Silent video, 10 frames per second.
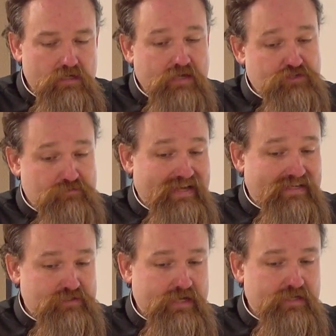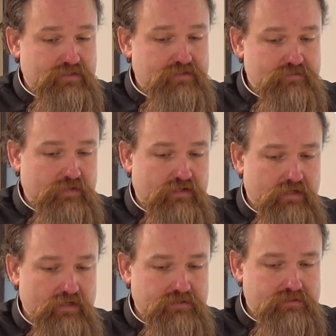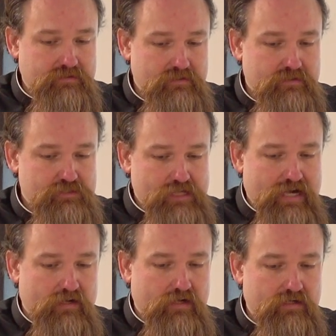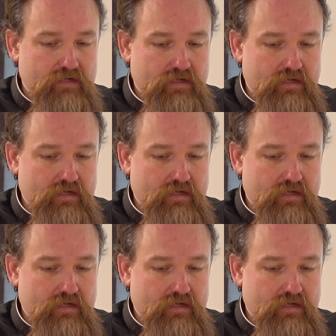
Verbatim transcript: And this makes sense because Sarah,